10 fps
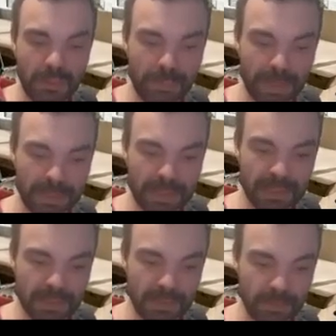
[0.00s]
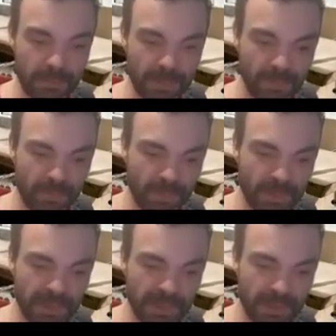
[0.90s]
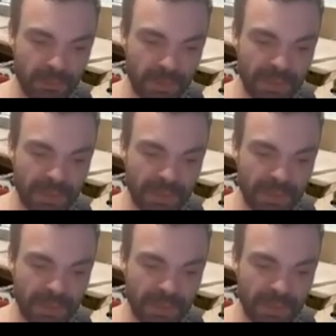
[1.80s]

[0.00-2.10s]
But if this here